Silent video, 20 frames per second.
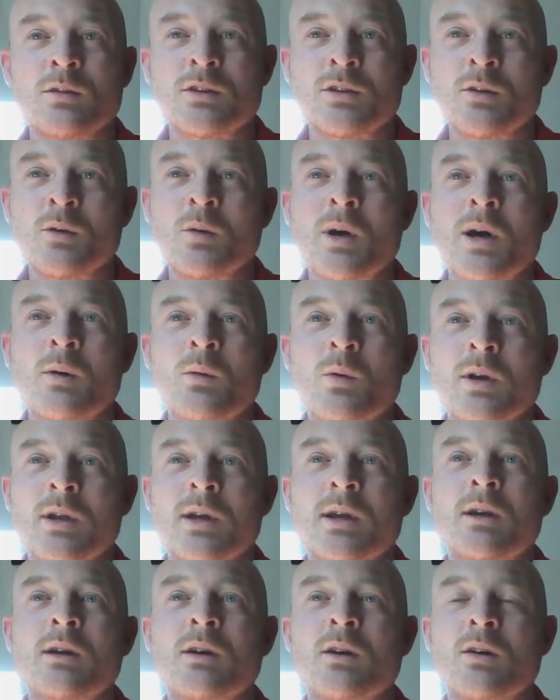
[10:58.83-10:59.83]
do you know what, I want to
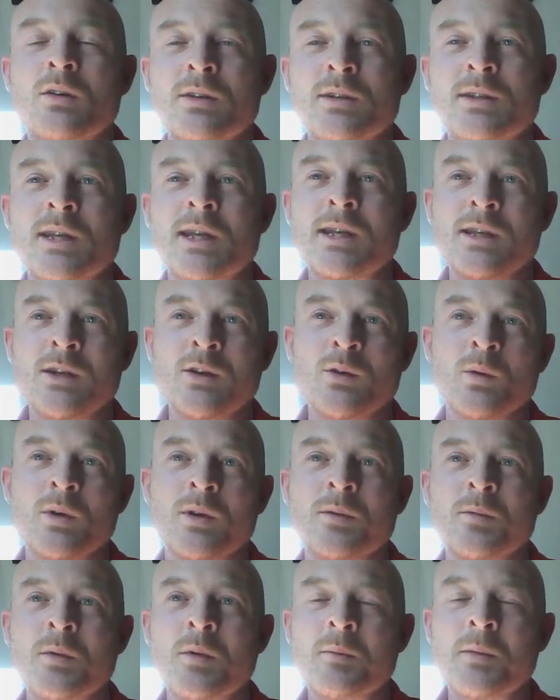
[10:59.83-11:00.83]
continue
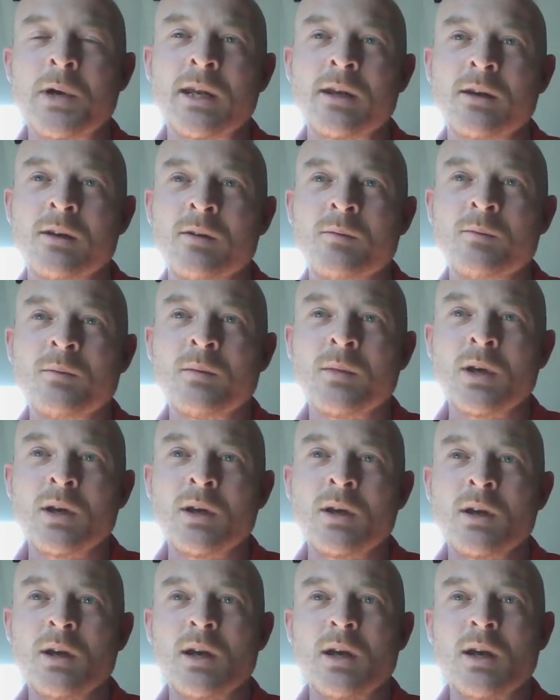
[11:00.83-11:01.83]
with the momentum
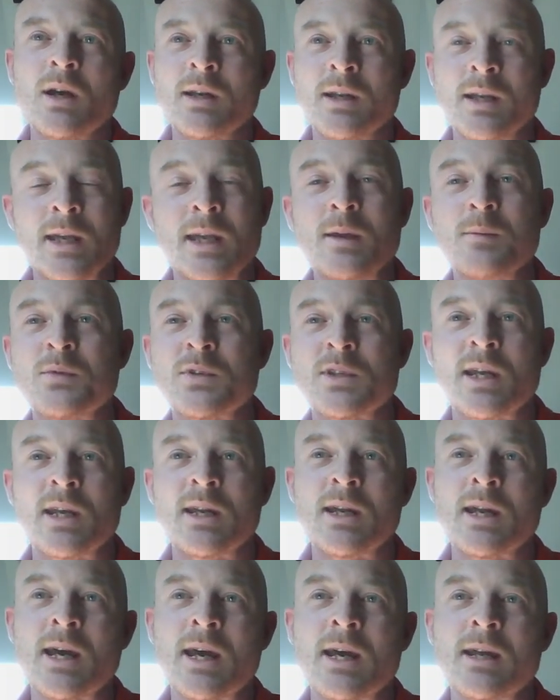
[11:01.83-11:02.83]
and keep
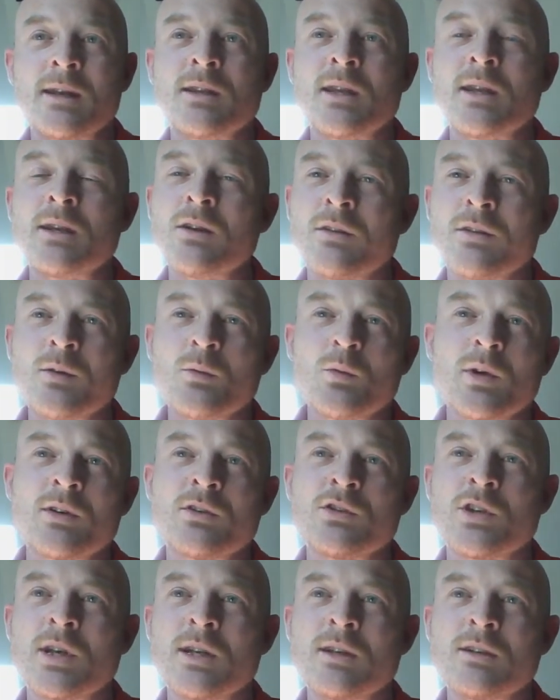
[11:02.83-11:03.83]
staying ahead, then nothing would have
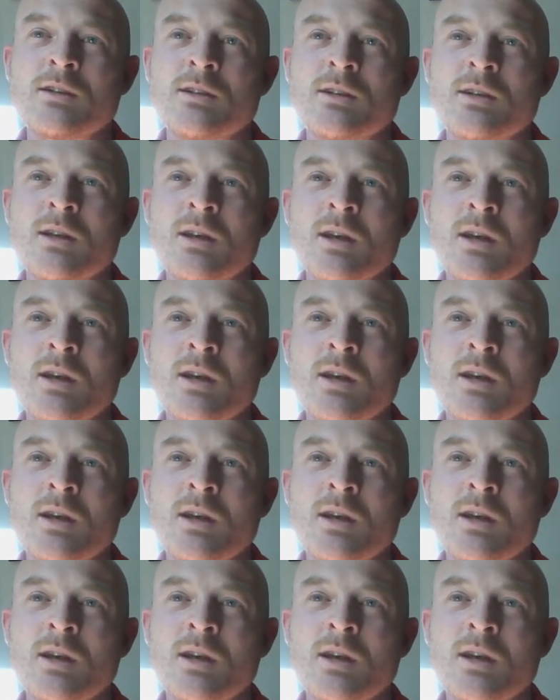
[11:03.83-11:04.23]
changed.